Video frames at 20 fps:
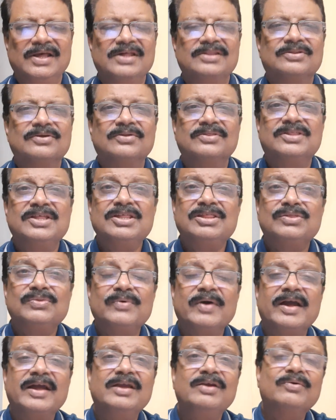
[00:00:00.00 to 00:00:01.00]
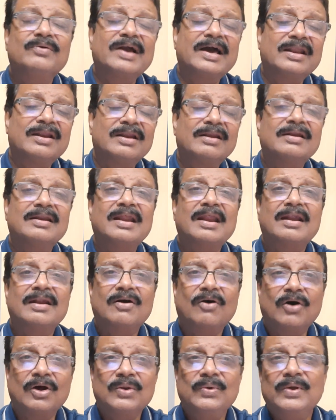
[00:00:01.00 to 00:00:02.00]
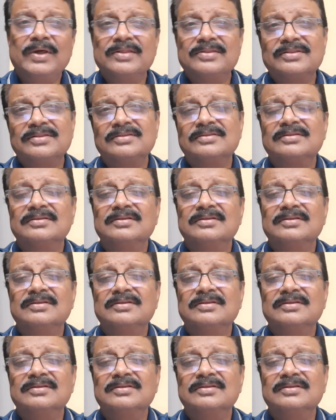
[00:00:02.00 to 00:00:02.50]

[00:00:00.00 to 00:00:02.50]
So this way you can always,